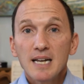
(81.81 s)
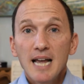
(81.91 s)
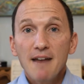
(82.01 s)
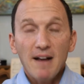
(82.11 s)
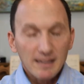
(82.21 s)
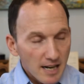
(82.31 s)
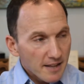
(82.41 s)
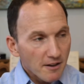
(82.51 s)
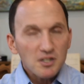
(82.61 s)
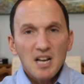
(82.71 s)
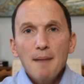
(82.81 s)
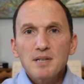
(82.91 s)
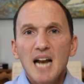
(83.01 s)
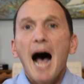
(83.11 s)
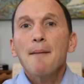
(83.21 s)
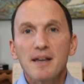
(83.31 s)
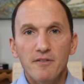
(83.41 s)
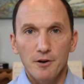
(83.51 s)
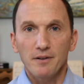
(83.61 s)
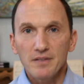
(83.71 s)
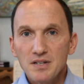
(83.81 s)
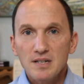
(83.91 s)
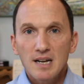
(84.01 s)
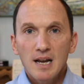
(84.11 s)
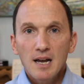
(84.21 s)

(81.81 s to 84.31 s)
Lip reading: In fact, there's times that I'm even nervous,